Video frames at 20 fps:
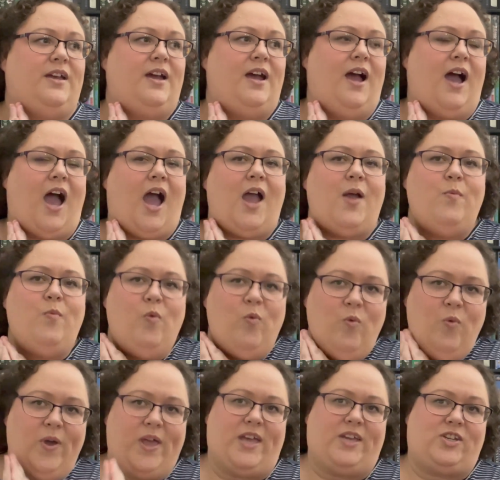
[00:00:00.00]
I
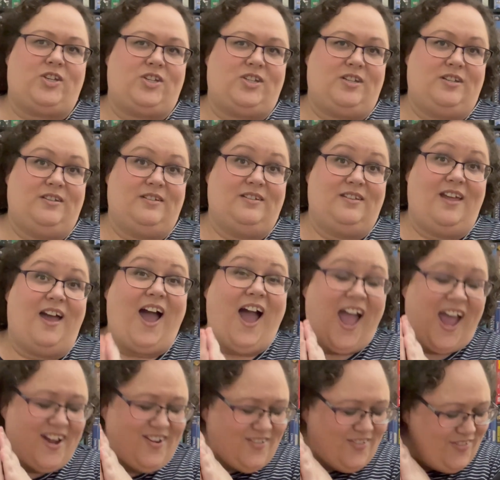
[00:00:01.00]

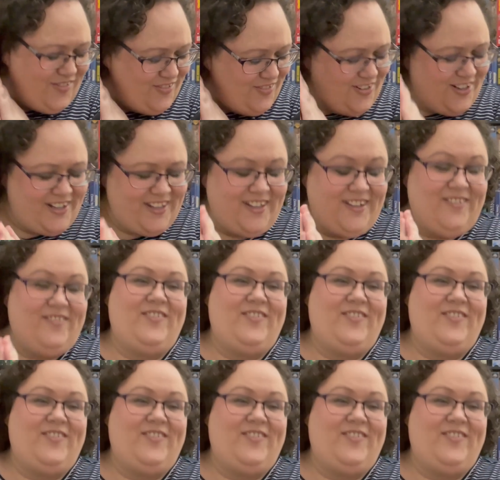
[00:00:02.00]
really